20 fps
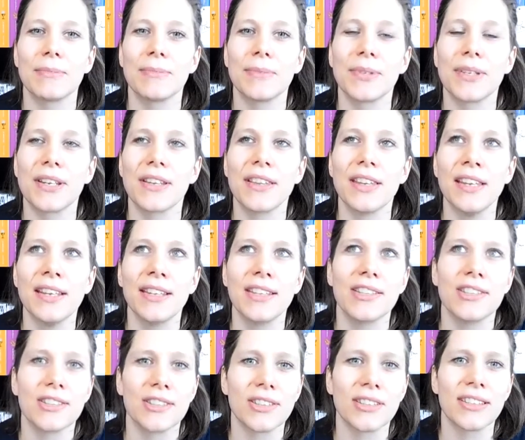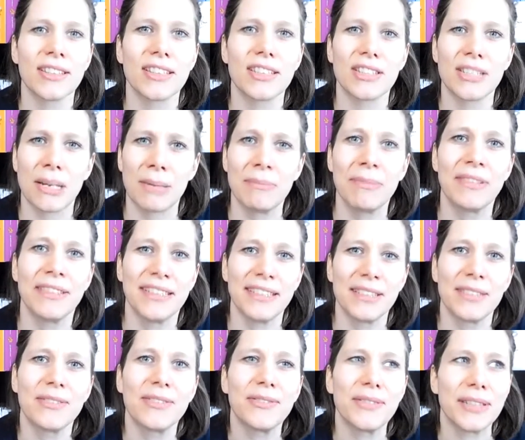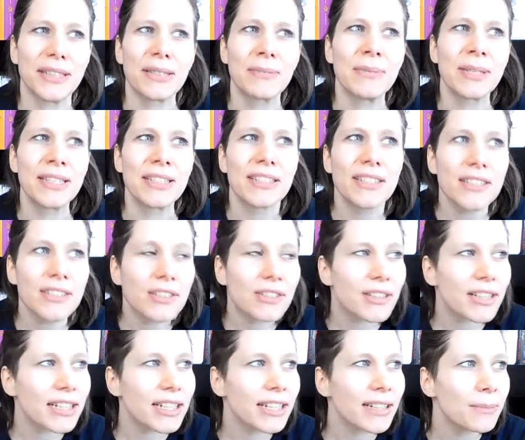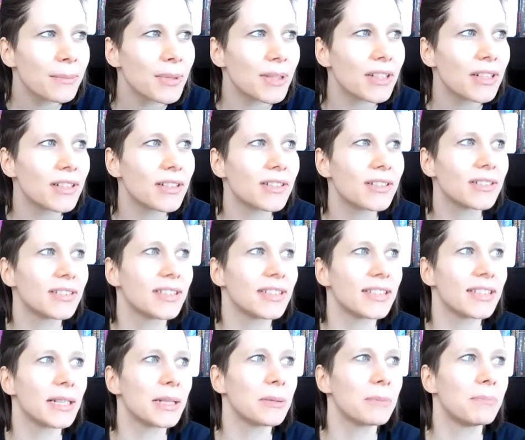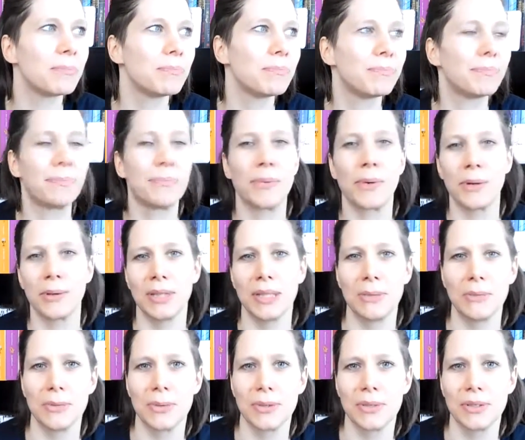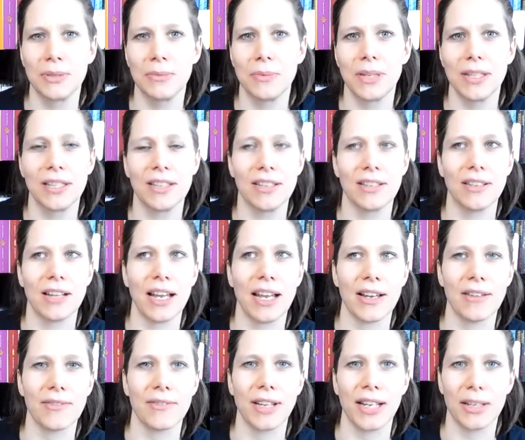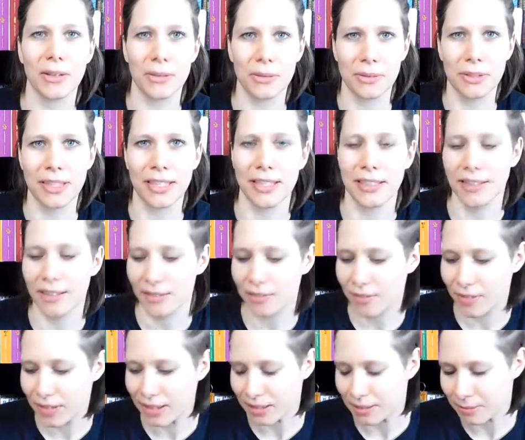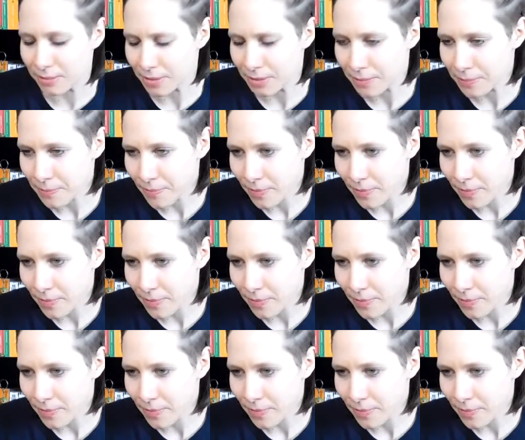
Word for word: But I think it's just Japanese film industry, because it's like Bollywood when you have like all the Indian films.